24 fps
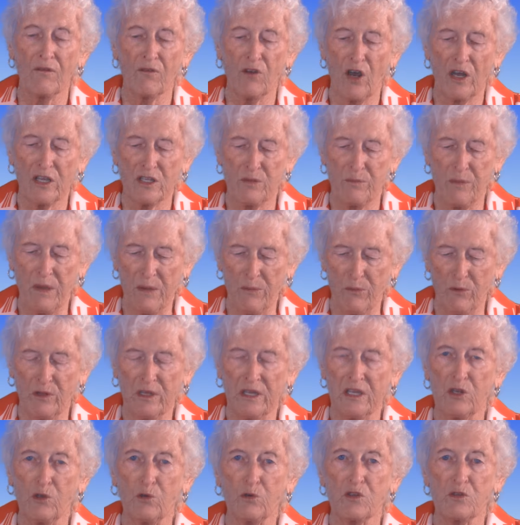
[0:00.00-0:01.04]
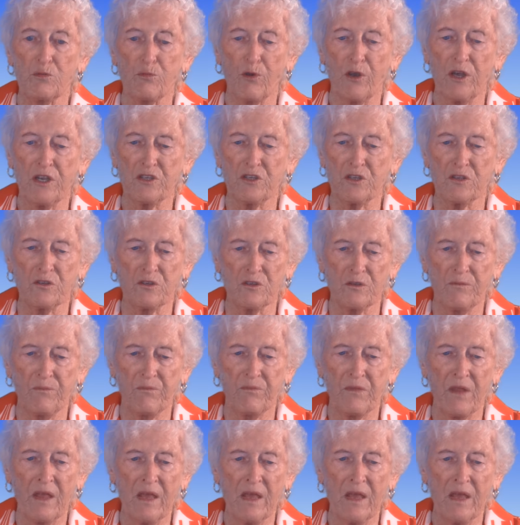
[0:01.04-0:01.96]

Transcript: God's people into his presence.